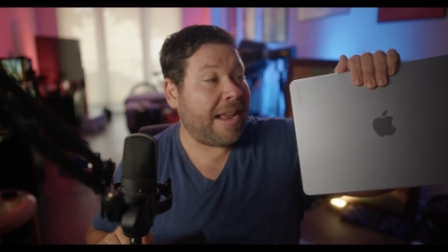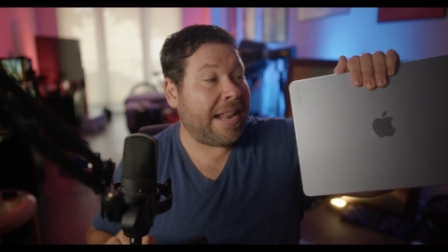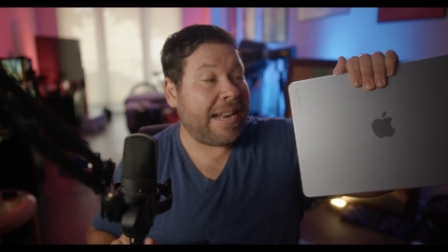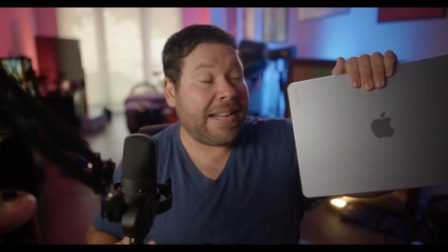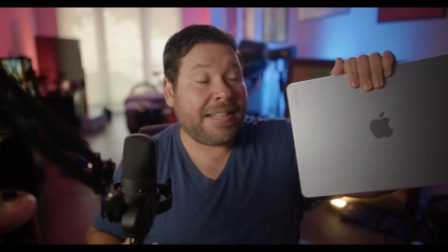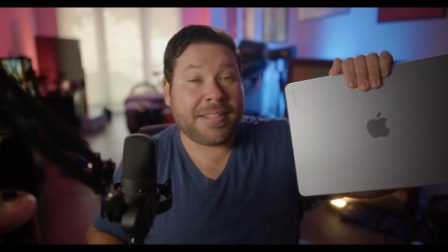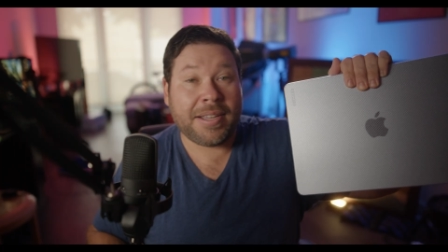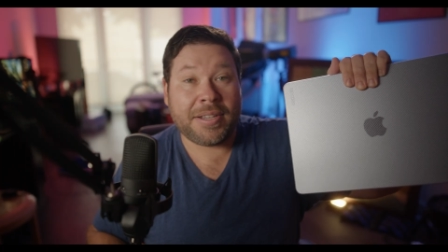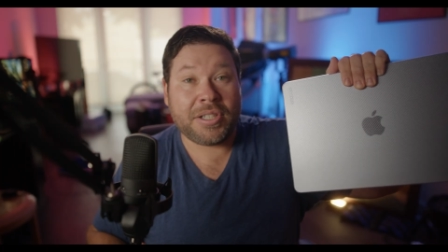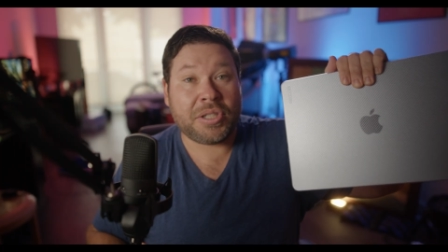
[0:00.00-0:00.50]
and
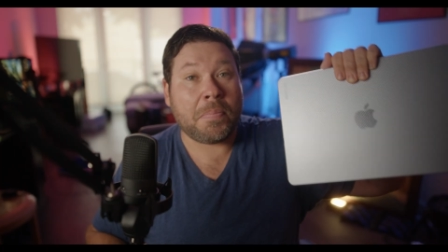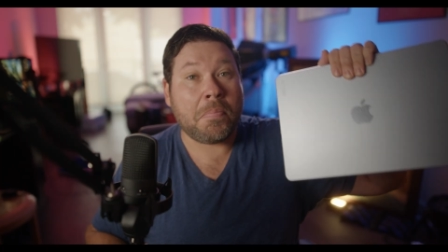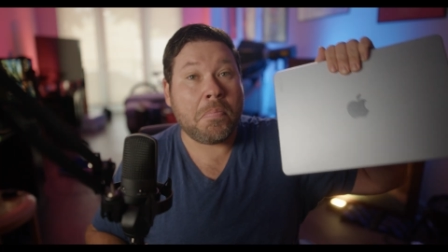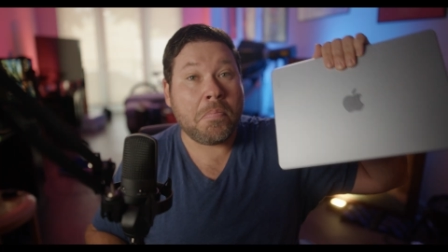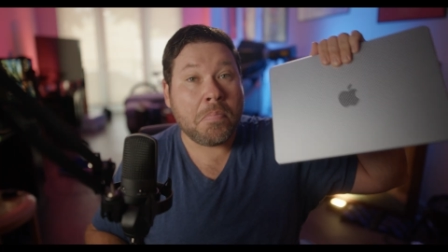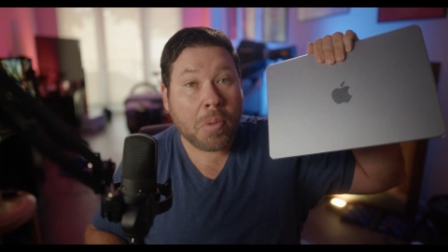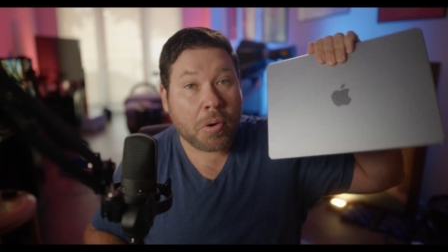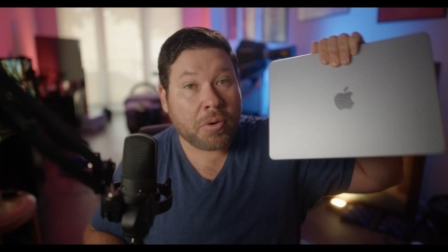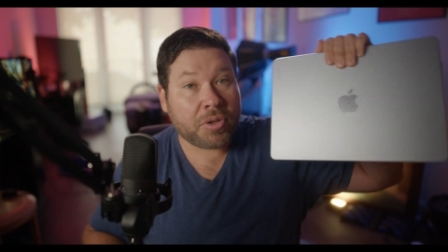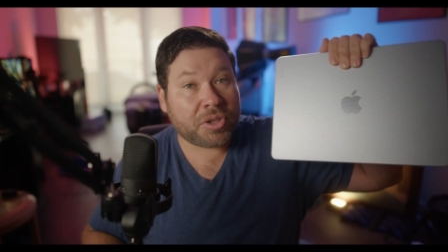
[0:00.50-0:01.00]
it does
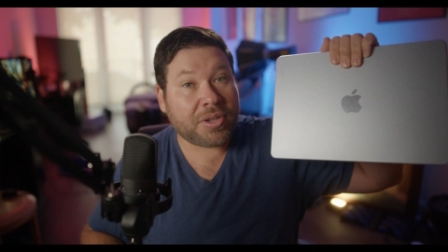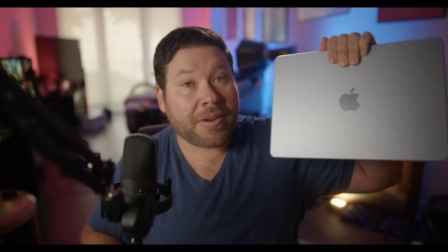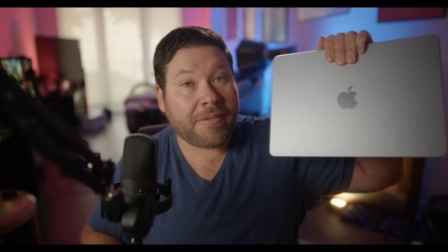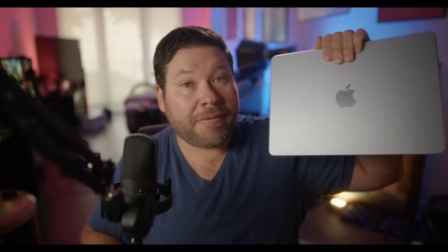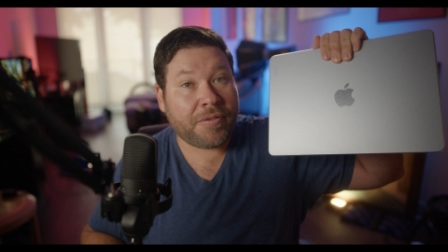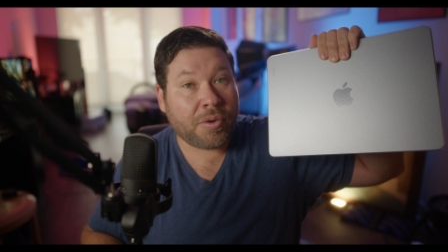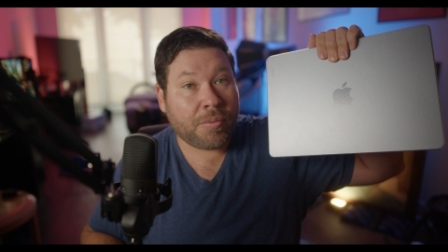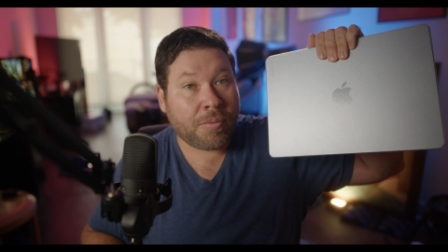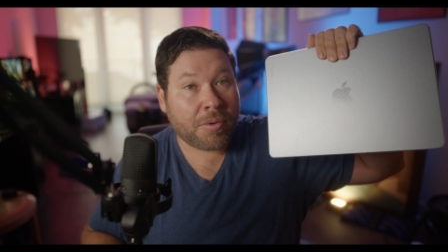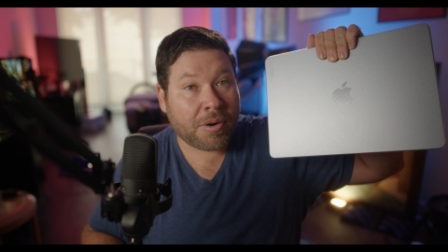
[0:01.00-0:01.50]
most
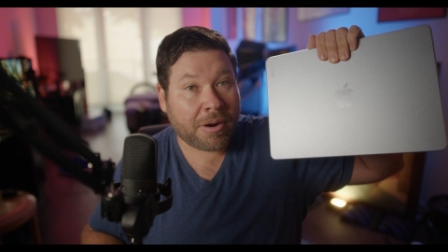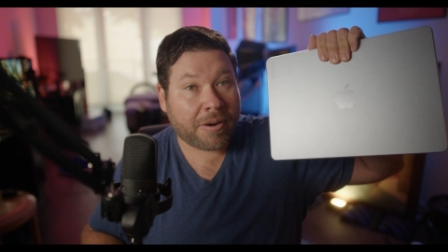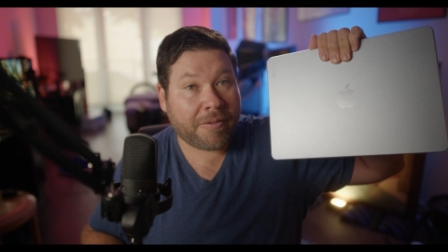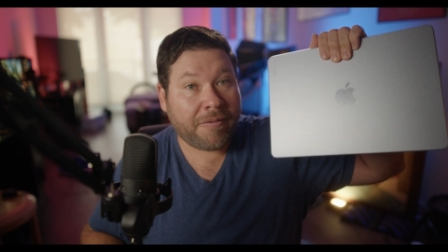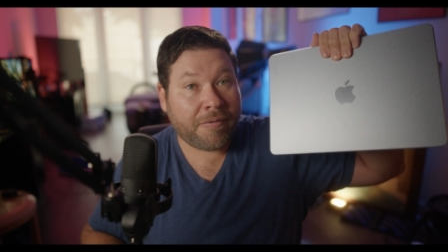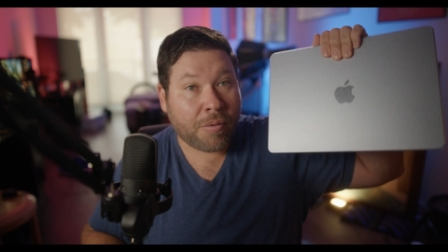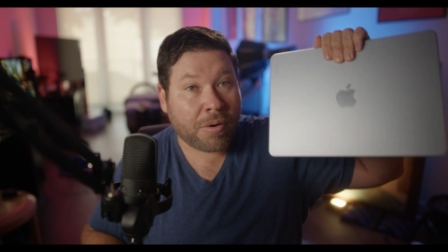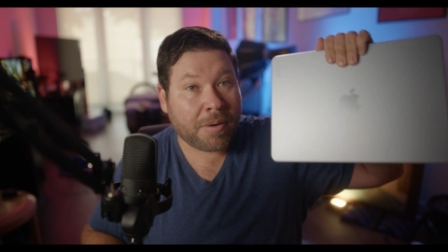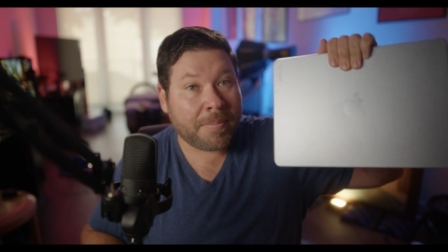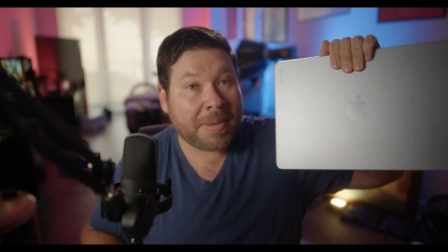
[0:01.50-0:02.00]
of the work
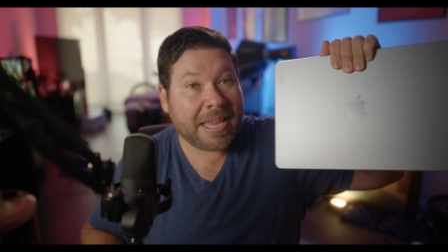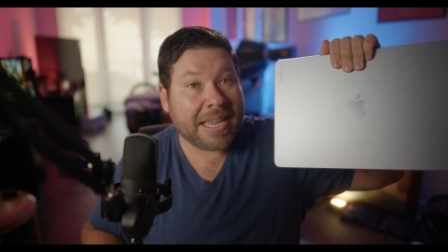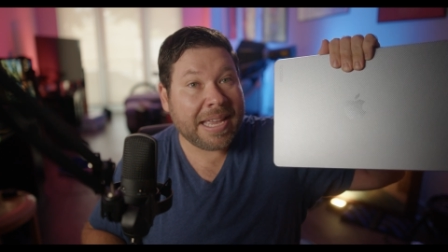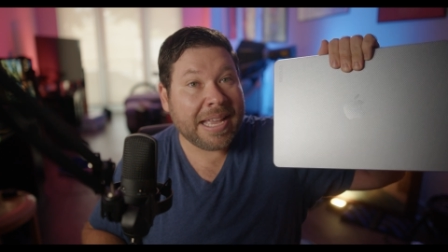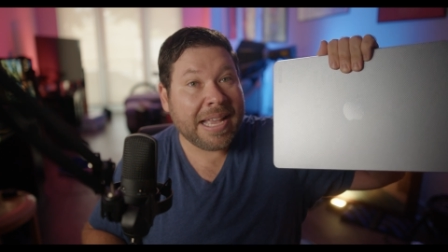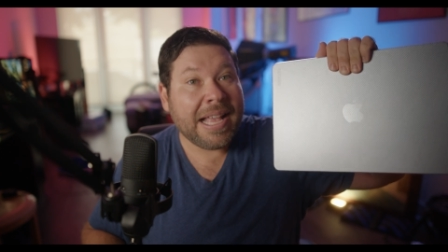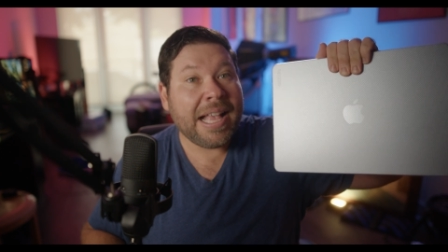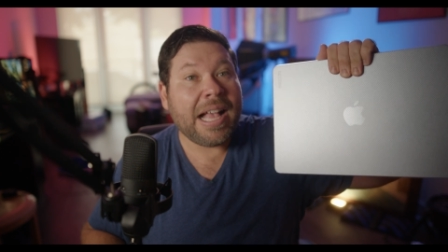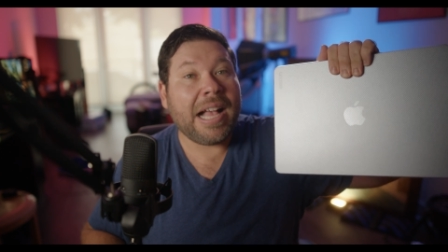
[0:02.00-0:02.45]
for me,